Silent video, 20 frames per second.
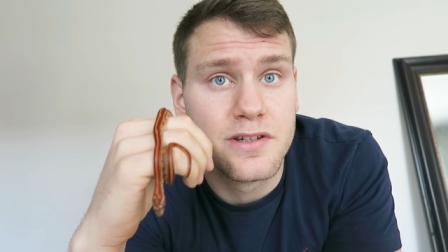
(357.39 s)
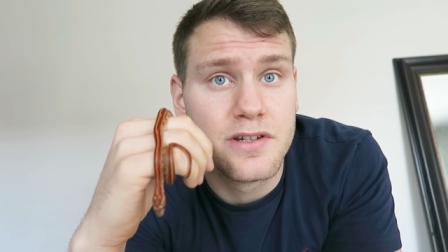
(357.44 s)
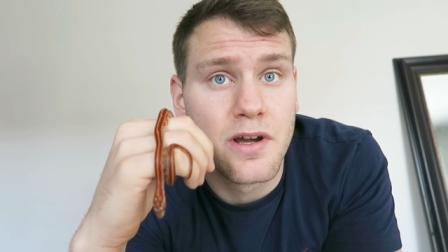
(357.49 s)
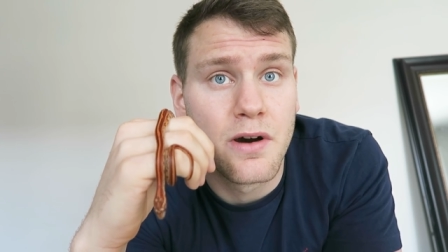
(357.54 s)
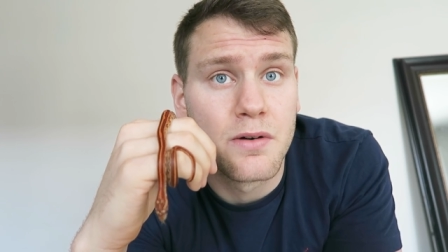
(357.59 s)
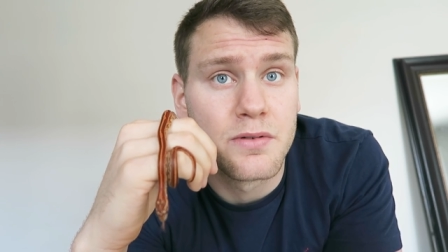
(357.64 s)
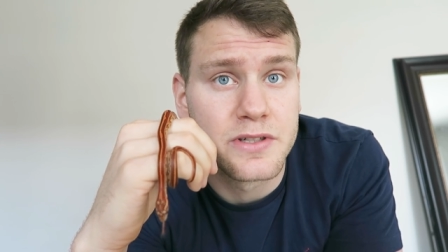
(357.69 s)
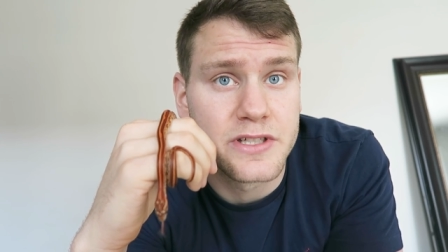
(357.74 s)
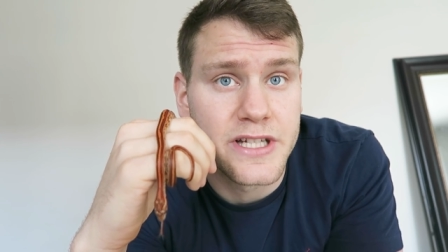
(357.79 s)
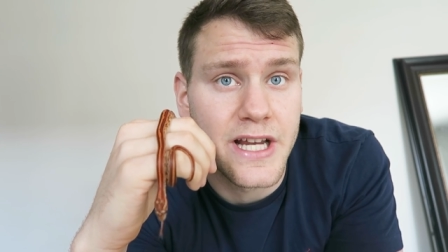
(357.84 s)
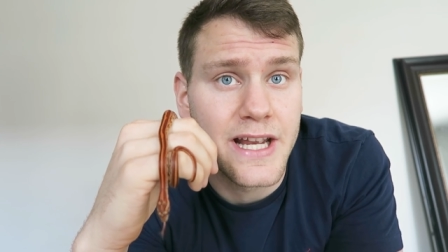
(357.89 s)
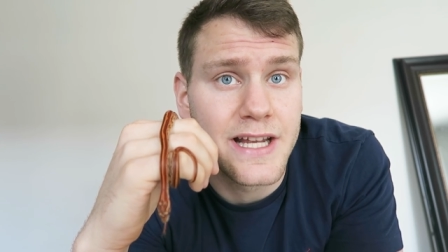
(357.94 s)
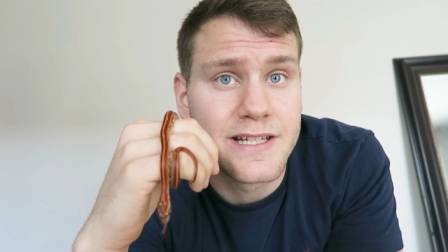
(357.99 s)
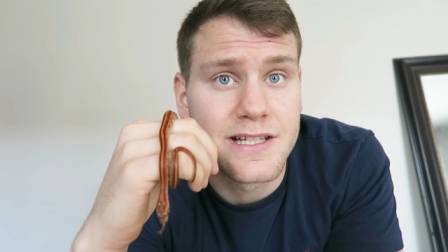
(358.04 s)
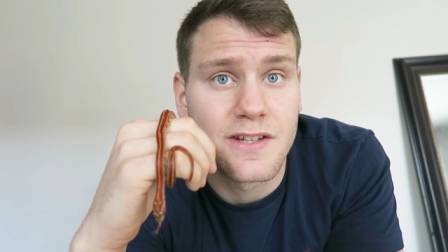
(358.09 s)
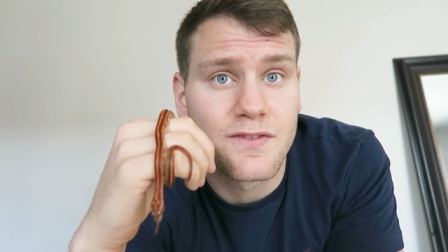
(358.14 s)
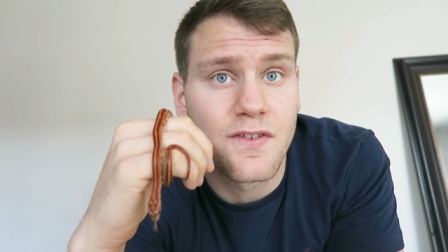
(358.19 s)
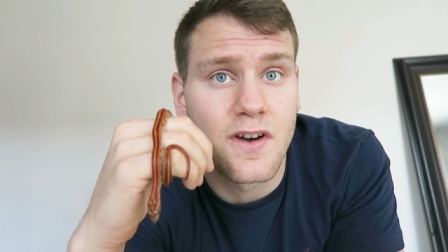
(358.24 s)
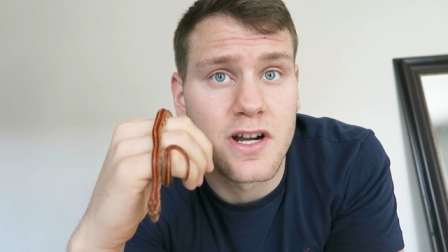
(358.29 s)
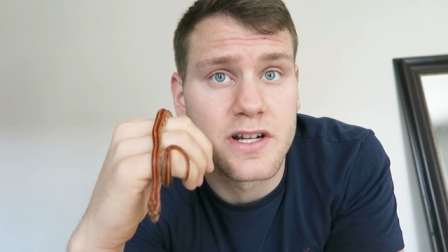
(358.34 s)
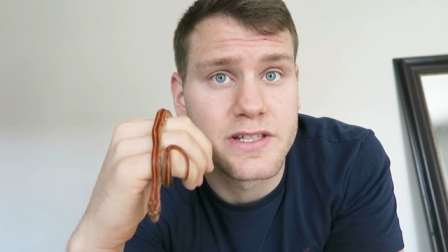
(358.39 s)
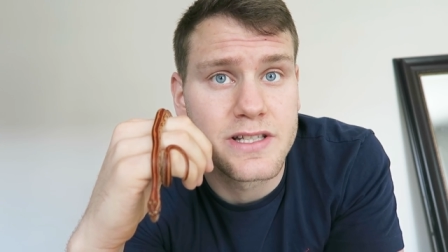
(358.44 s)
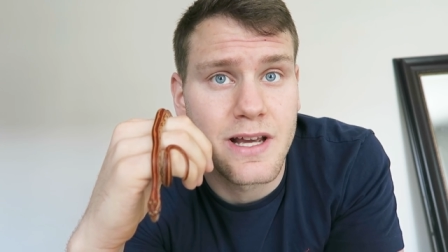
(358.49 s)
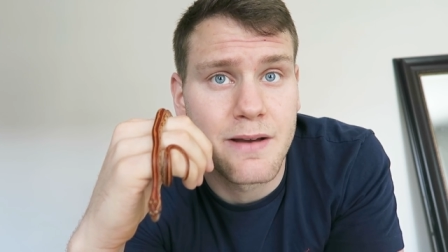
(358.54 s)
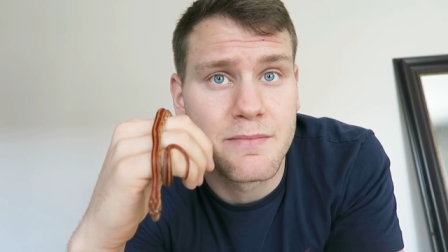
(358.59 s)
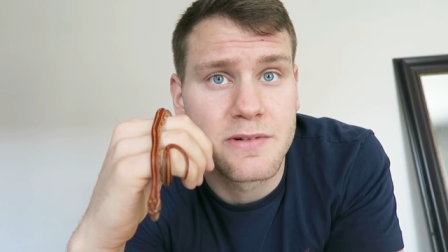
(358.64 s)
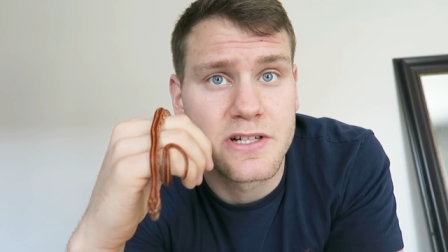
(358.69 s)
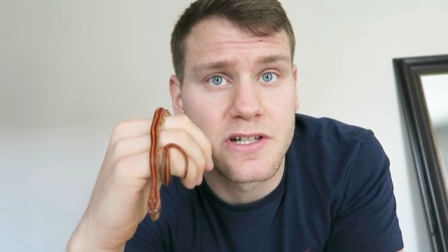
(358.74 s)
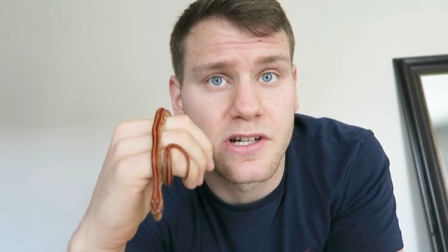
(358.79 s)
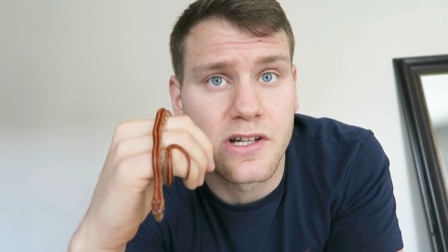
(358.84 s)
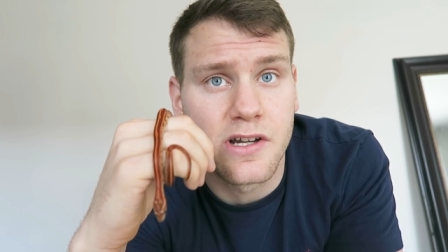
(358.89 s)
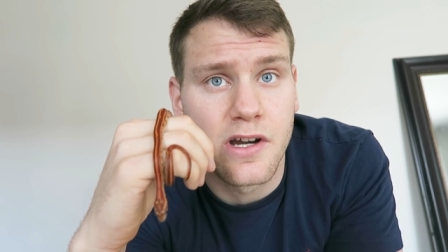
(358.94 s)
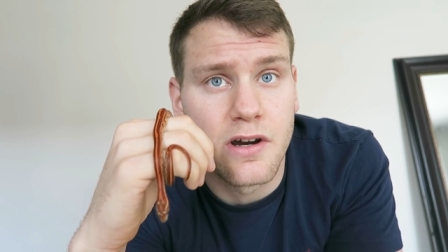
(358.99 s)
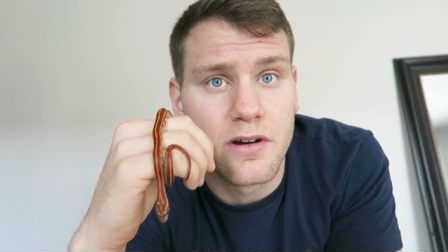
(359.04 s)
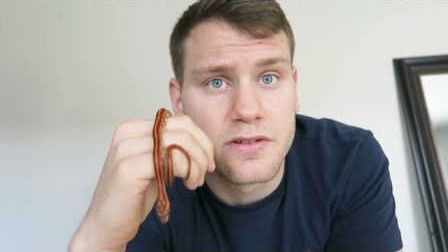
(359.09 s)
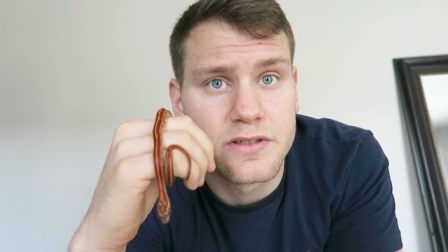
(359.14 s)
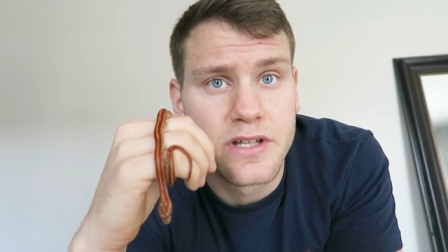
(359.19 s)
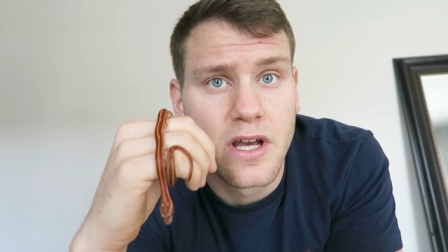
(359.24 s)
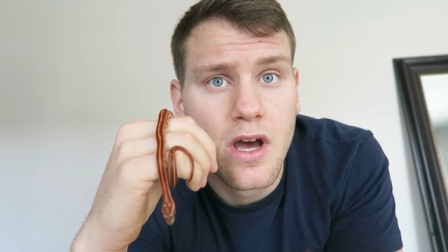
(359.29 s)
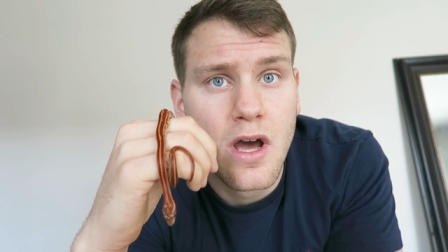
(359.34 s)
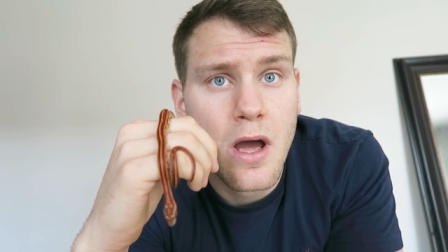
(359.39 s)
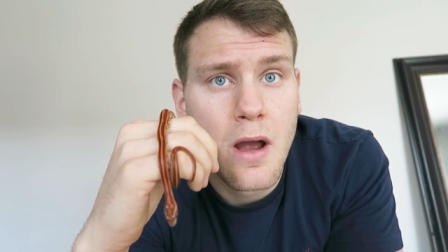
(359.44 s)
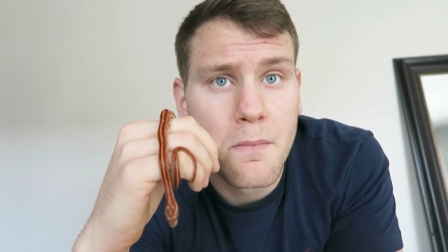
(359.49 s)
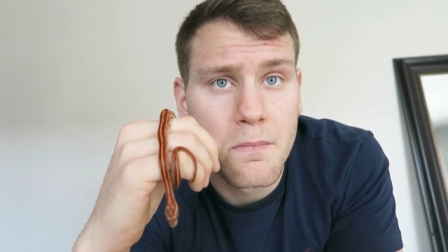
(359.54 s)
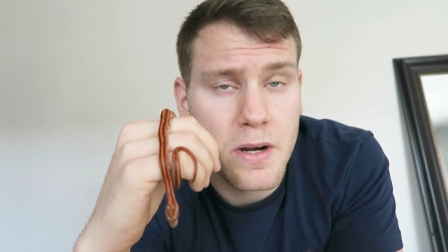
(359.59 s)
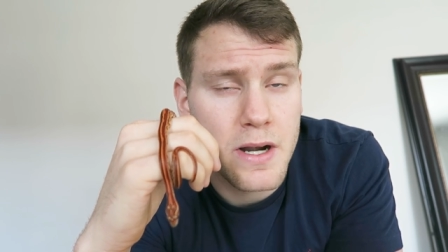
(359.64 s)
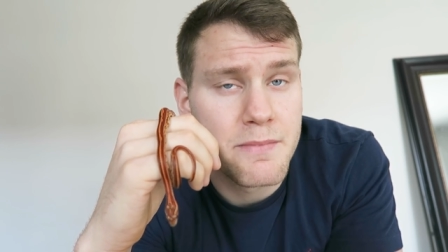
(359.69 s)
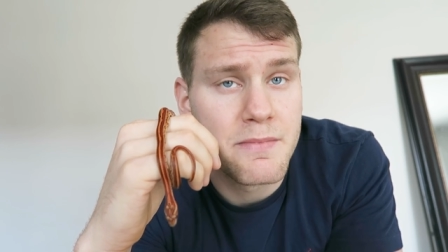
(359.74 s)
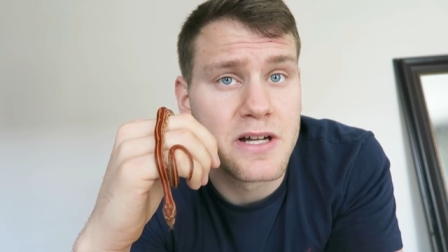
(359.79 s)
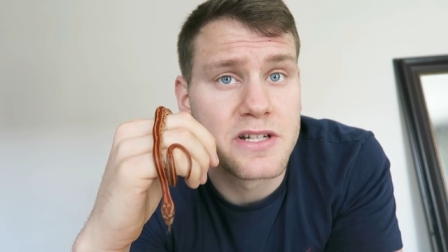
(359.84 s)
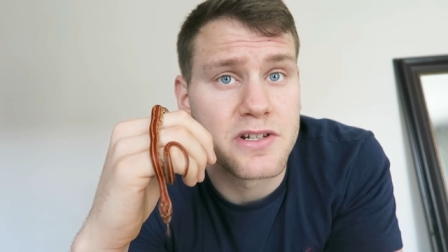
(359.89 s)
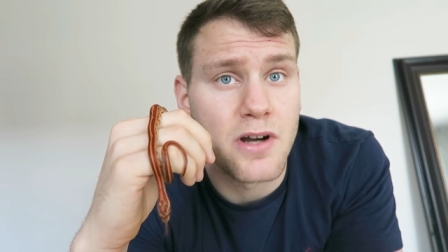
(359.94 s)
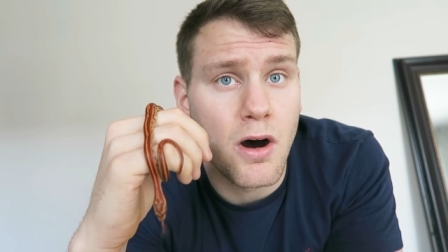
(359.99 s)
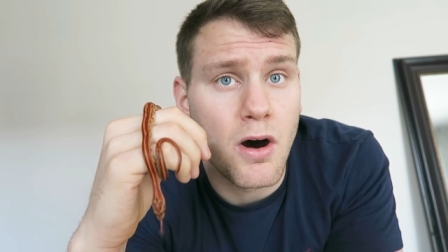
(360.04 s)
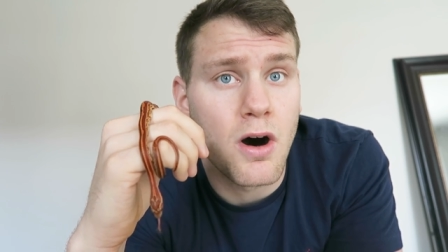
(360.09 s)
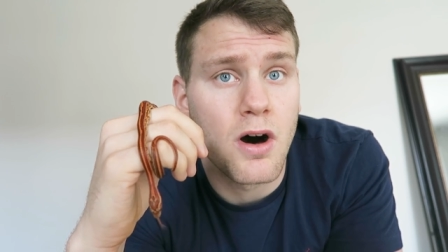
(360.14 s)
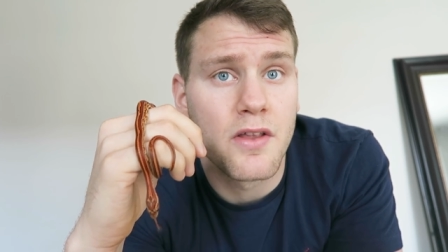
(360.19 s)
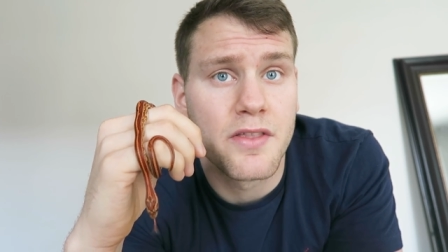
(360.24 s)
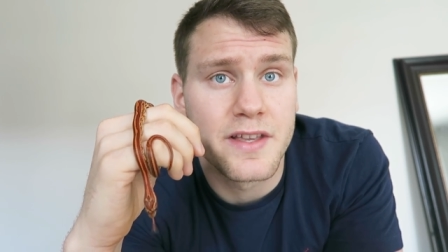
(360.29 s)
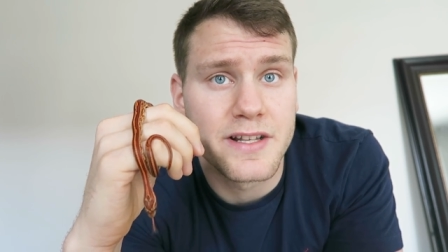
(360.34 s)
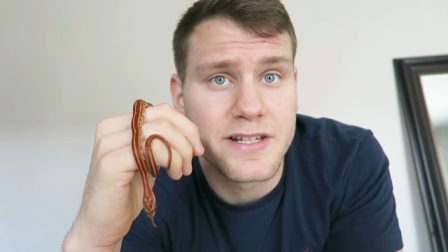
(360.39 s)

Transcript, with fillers: don't change as far as temperature goes pretty much all